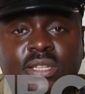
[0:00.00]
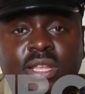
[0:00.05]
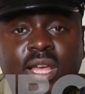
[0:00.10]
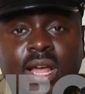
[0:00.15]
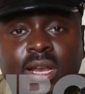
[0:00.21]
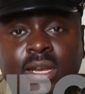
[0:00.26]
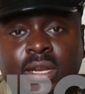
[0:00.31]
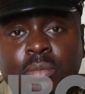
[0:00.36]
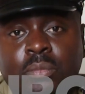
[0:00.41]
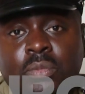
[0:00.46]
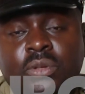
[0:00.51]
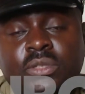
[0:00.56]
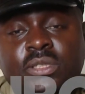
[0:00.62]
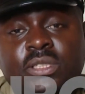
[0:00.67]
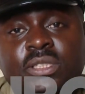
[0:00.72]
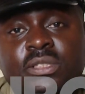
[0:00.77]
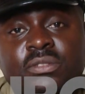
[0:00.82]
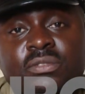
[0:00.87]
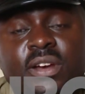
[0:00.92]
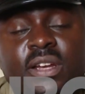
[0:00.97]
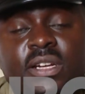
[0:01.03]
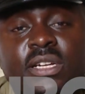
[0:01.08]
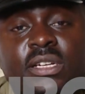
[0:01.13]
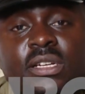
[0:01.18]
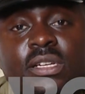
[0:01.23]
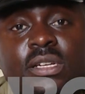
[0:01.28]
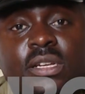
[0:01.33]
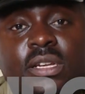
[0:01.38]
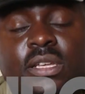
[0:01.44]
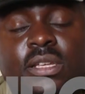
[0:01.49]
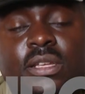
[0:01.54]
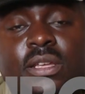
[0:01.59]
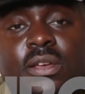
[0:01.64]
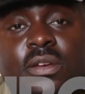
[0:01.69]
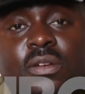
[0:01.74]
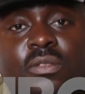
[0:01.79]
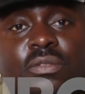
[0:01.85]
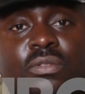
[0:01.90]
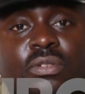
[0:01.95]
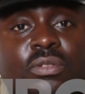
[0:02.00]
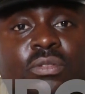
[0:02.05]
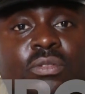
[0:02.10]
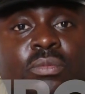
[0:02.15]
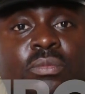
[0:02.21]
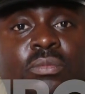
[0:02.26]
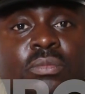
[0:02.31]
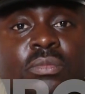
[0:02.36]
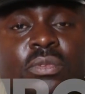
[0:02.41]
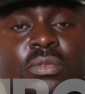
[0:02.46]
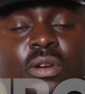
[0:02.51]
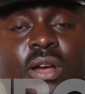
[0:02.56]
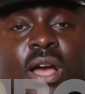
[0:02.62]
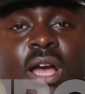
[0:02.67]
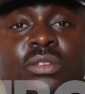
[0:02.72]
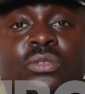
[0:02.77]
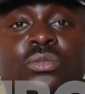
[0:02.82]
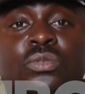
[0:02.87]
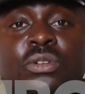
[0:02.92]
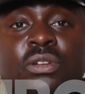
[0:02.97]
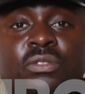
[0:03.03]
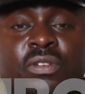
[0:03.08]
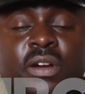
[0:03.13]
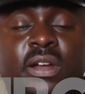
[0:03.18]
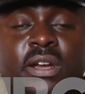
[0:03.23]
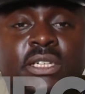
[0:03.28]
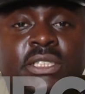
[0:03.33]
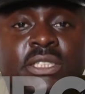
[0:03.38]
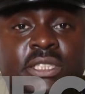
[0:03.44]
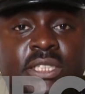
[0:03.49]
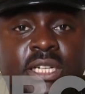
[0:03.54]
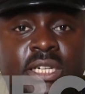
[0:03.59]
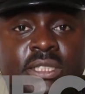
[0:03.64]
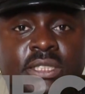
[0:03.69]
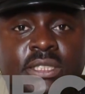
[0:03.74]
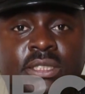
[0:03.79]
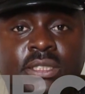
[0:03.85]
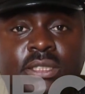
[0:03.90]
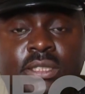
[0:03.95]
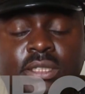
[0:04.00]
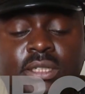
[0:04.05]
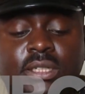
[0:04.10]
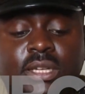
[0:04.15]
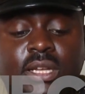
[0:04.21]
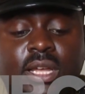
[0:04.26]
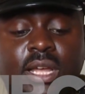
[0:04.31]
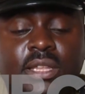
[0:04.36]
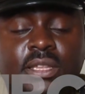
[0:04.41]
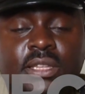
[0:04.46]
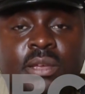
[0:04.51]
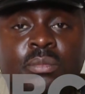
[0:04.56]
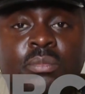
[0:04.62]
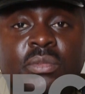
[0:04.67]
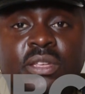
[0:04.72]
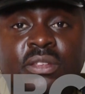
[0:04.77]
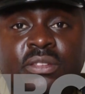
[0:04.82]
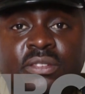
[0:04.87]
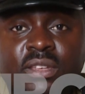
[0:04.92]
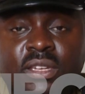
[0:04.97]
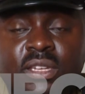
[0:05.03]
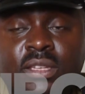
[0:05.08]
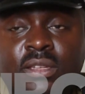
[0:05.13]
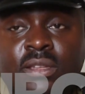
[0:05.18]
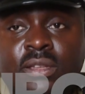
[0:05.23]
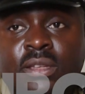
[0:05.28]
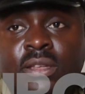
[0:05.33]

They are labeled differently for us to differentiate them easily.